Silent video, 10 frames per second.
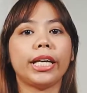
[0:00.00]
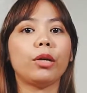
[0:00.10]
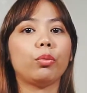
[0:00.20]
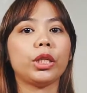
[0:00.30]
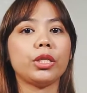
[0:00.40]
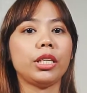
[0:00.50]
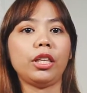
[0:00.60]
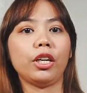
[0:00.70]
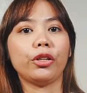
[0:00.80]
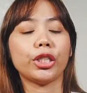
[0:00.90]
hand while using
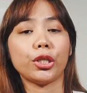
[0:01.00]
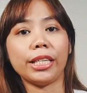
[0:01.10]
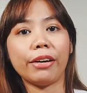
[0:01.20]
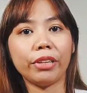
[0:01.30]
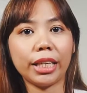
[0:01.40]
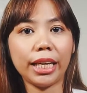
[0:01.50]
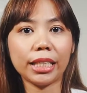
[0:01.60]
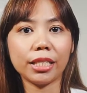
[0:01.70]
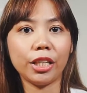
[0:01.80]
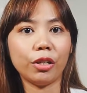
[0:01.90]
the other to navigate,